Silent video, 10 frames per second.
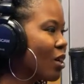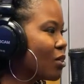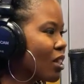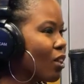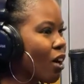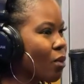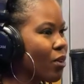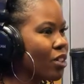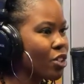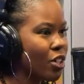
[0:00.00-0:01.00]
it goes along
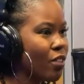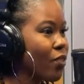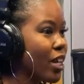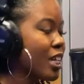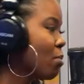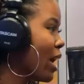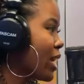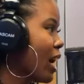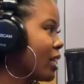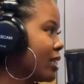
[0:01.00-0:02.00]
with the journey for
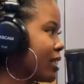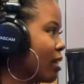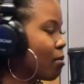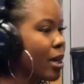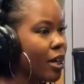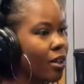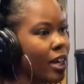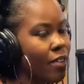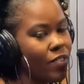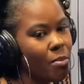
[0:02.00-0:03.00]
anybody, honestly, male
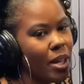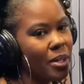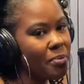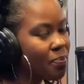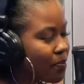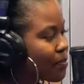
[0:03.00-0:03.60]
and female.